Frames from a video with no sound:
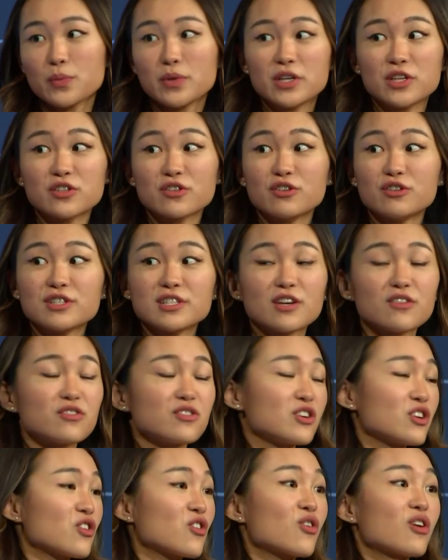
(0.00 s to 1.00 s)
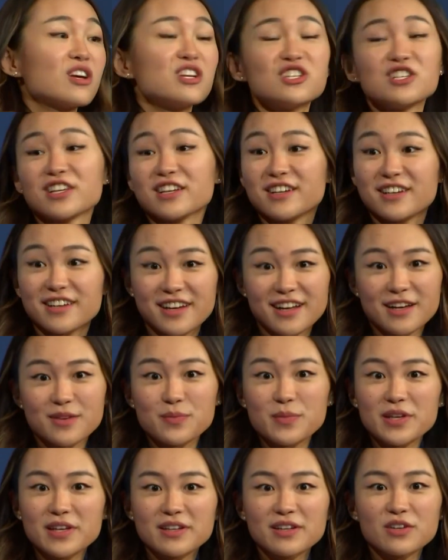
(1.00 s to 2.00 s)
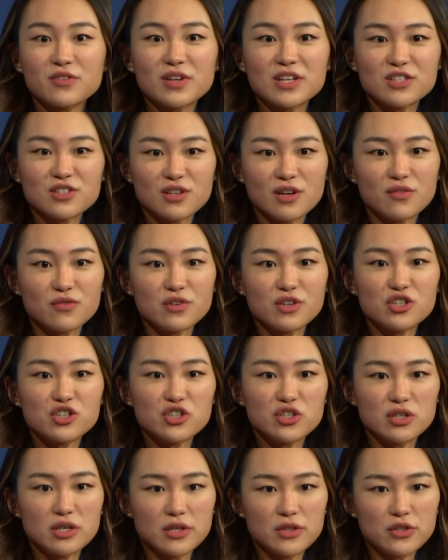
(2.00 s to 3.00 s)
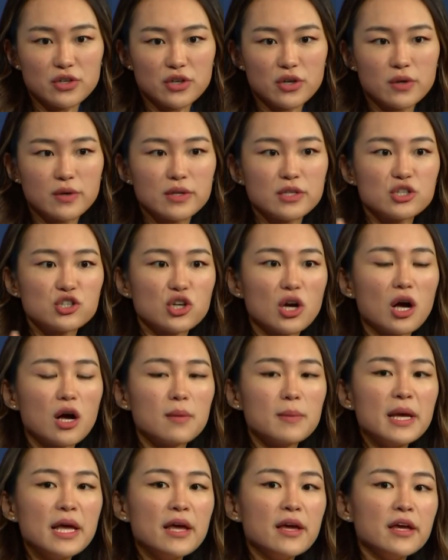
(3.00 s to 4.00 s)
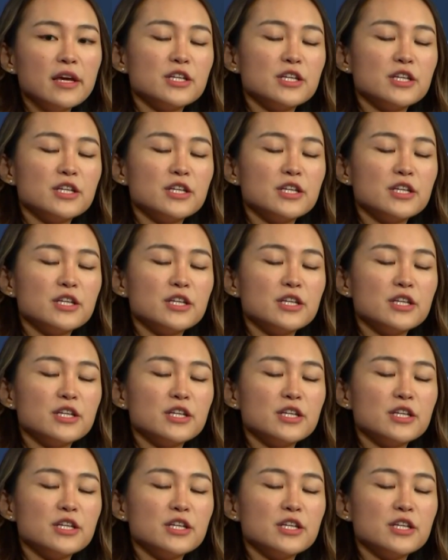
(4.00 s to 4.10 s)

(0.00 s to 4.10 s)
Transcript: but it turns out they're crushing it at being a great software engineer at their current job.